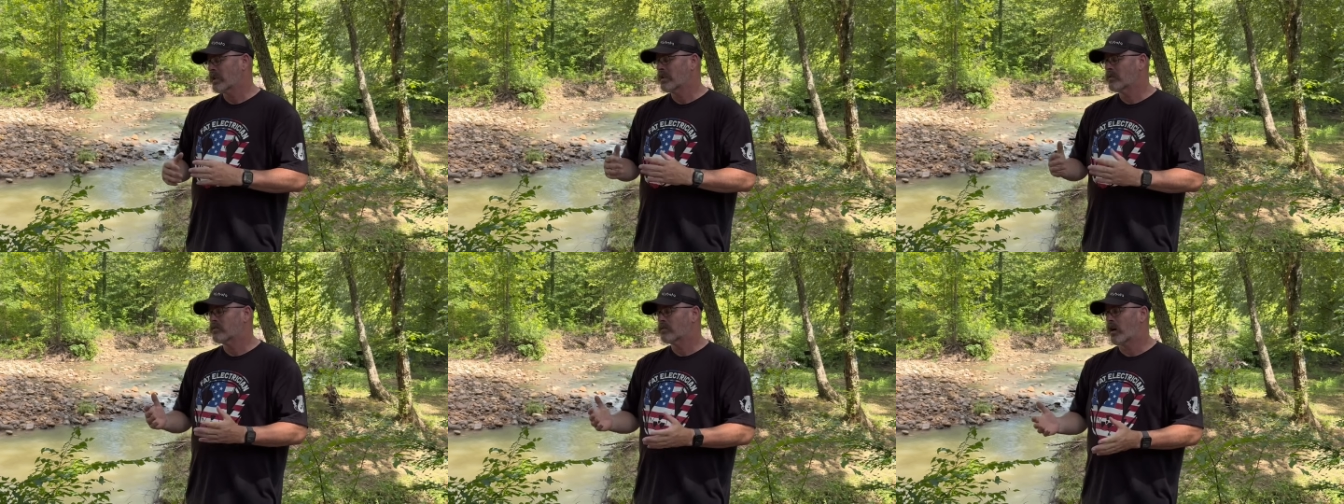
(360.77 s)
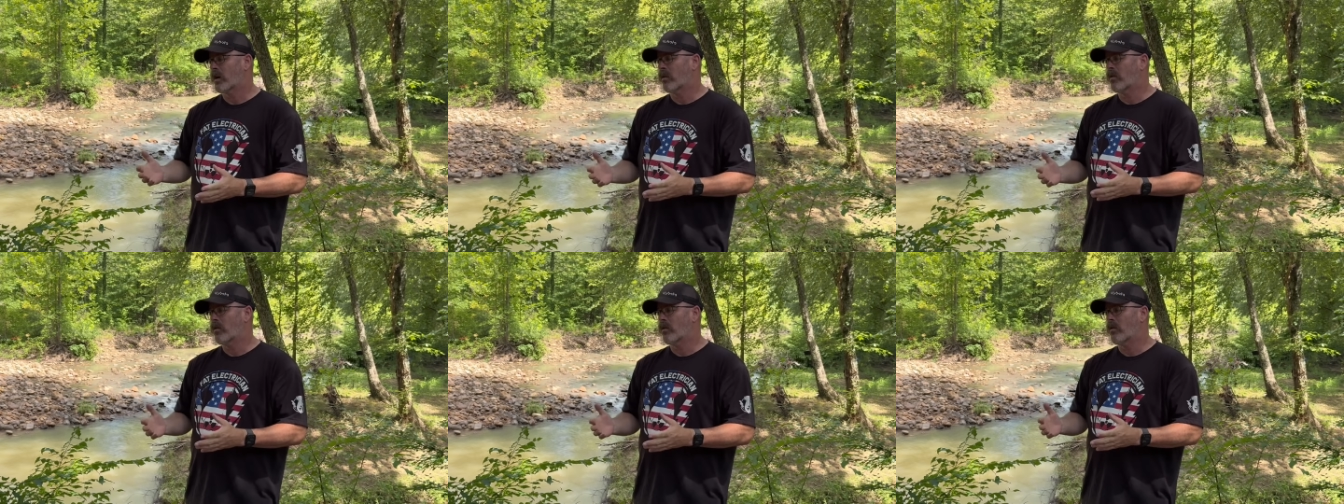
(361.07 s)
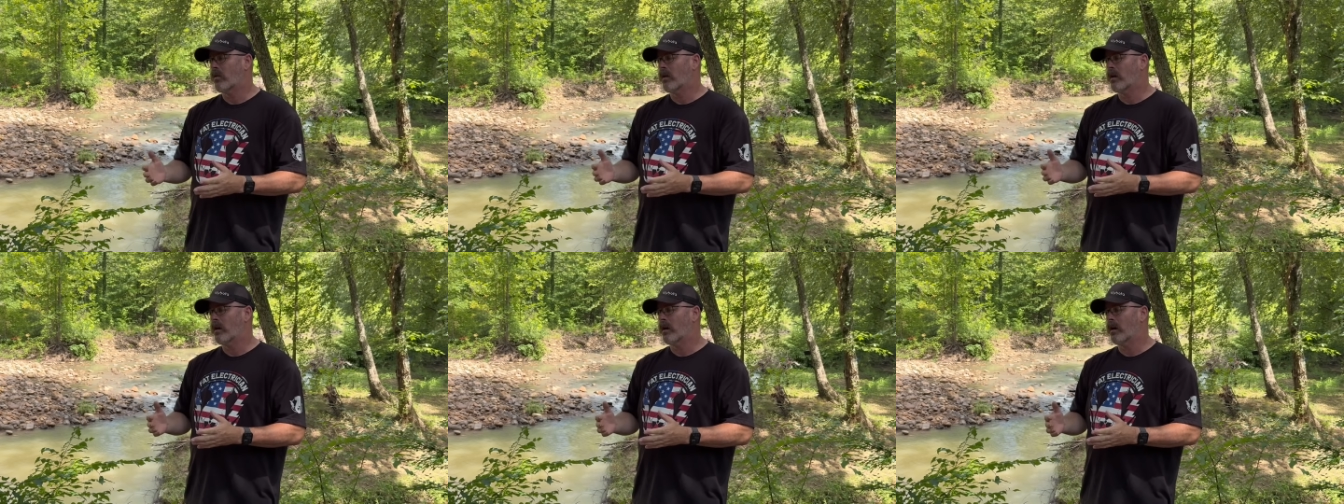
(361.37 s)

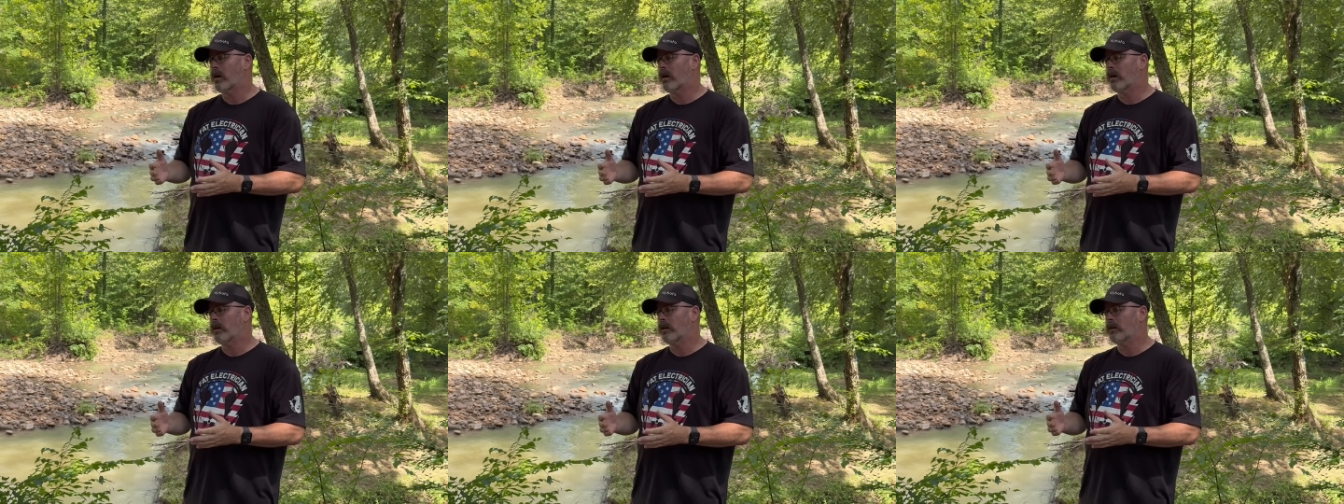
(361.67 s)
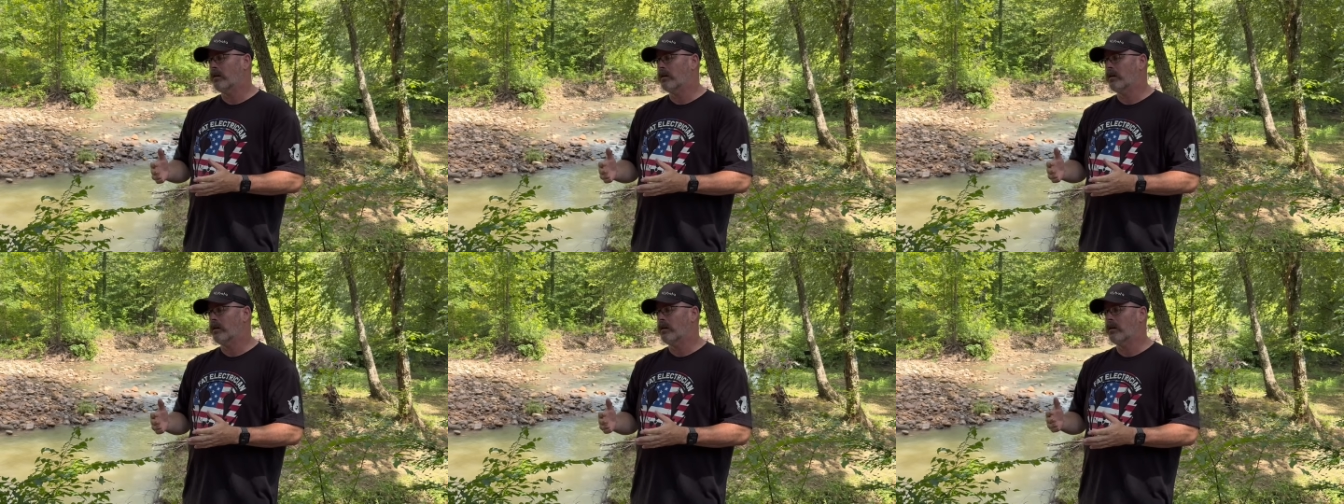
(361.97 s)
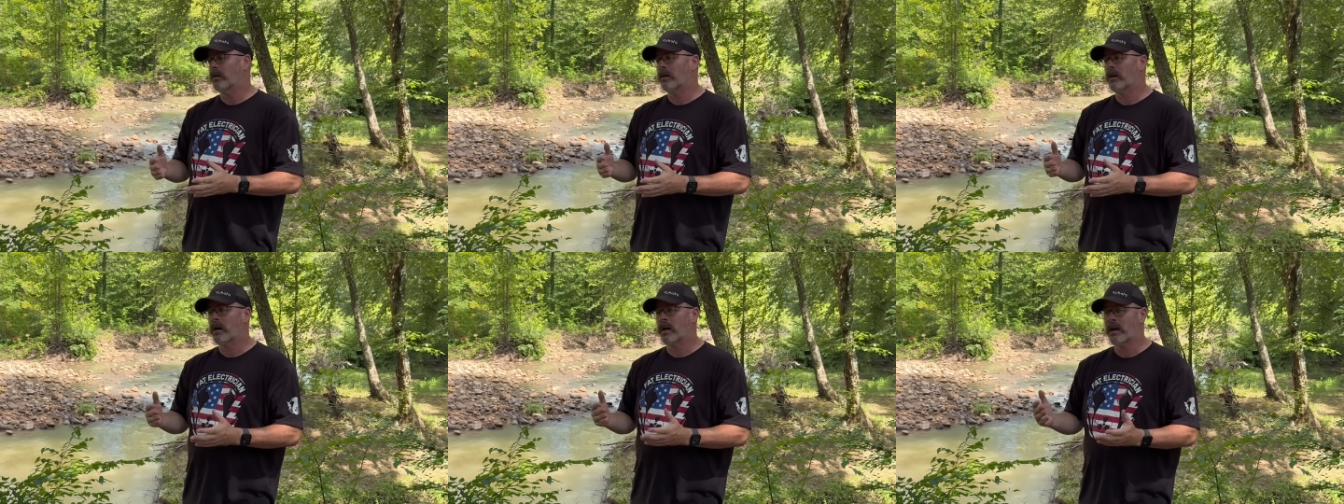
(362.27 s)
So
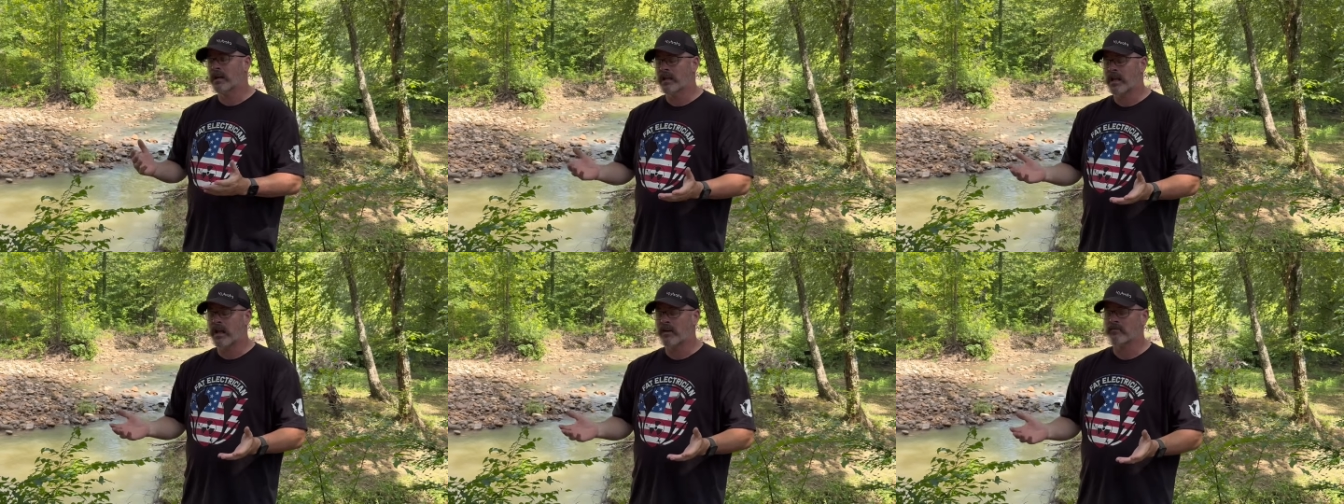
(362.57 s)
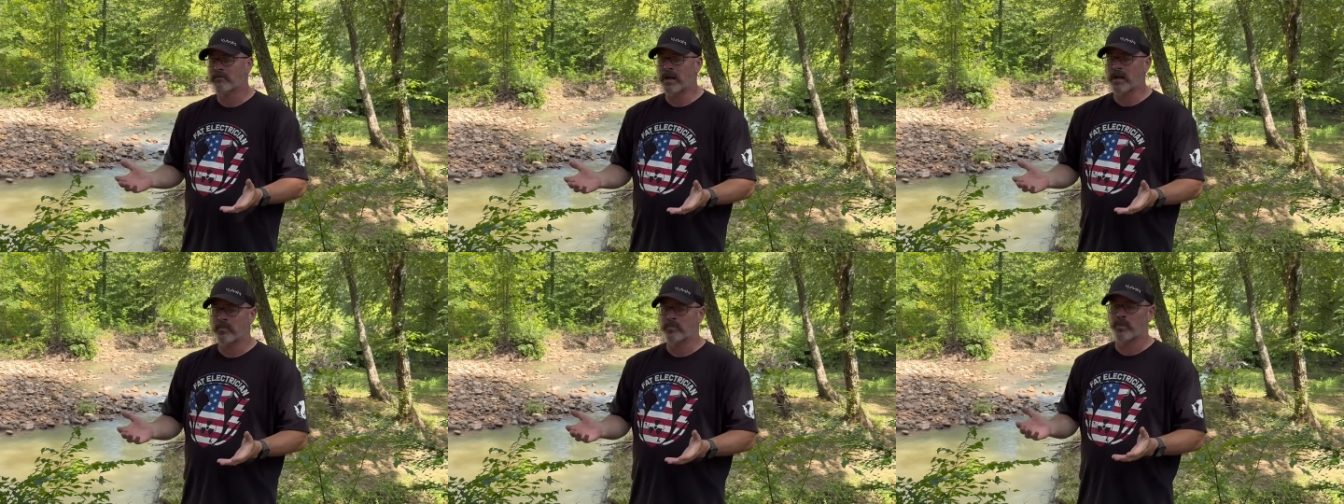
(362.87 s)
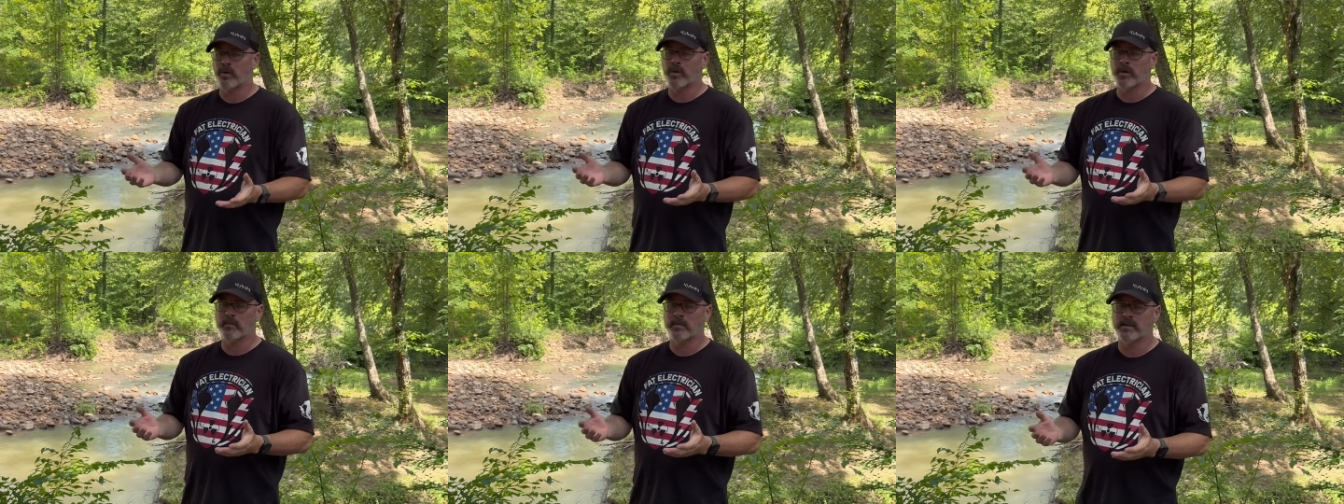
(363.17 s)
I have my
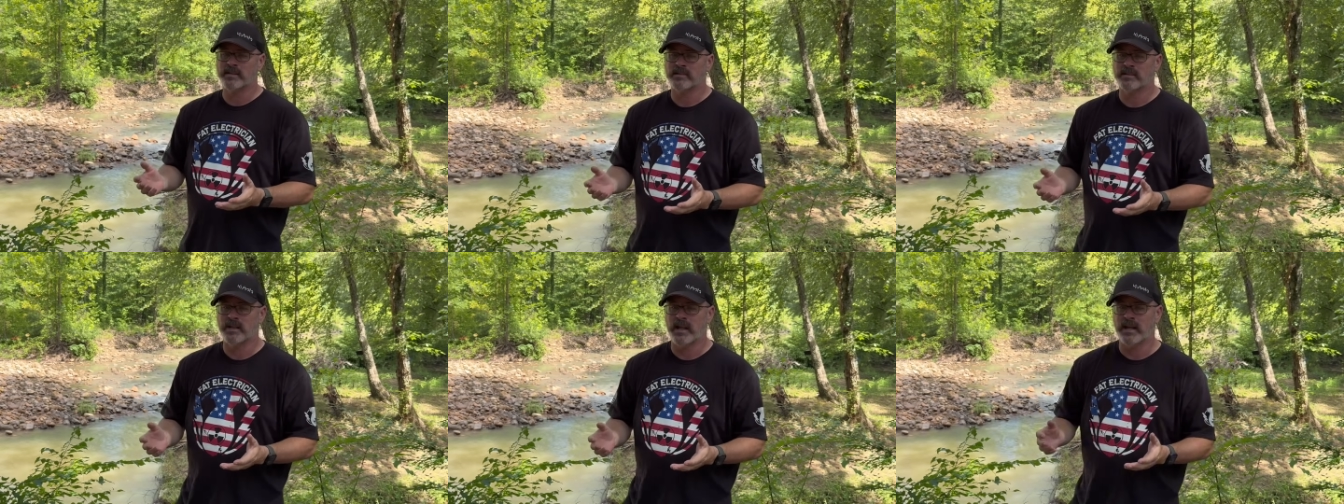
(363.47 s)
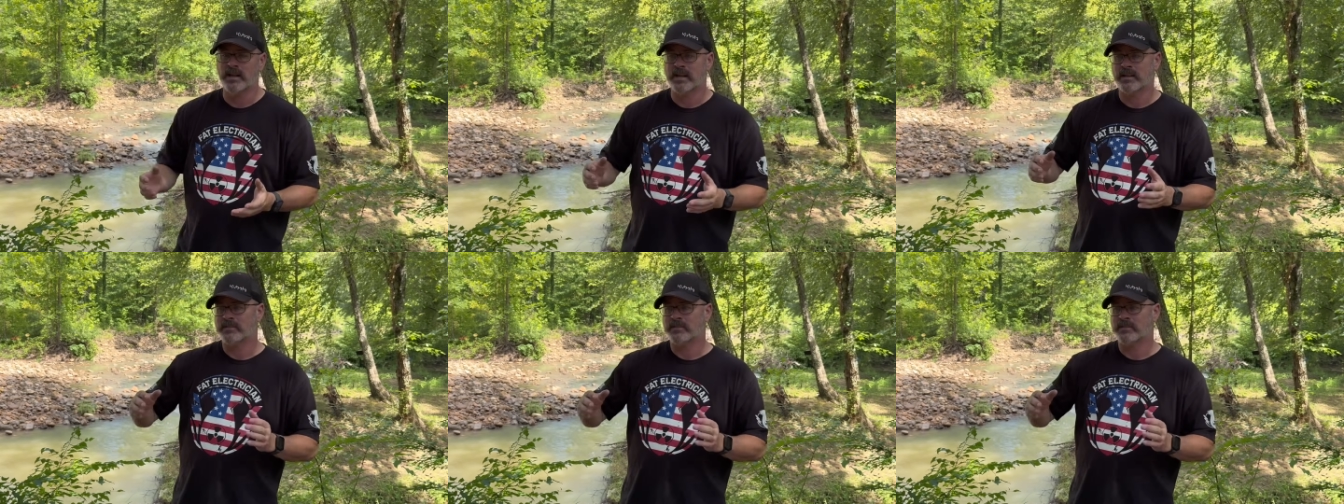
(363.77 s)
appointment set.